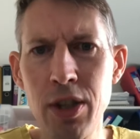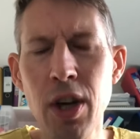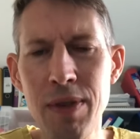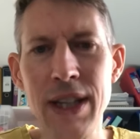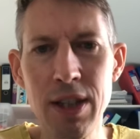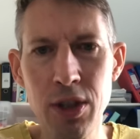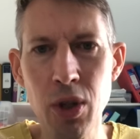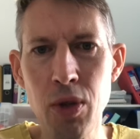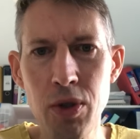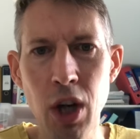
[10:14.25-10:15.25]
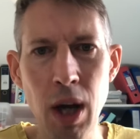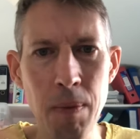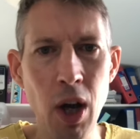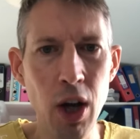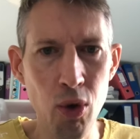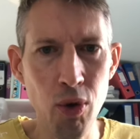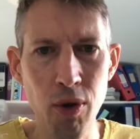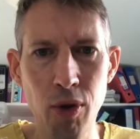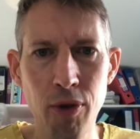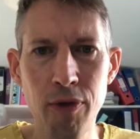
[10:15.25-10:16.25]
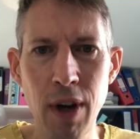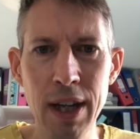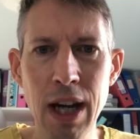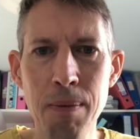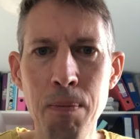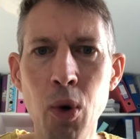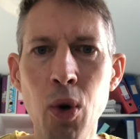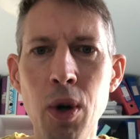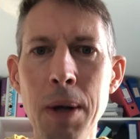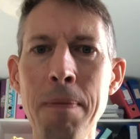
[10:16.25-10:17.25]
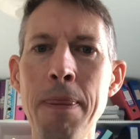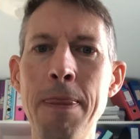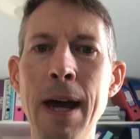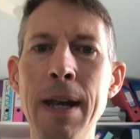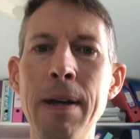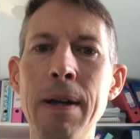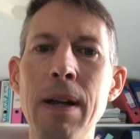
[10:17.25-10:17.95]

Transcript: you don't need to do timeline or find out more, then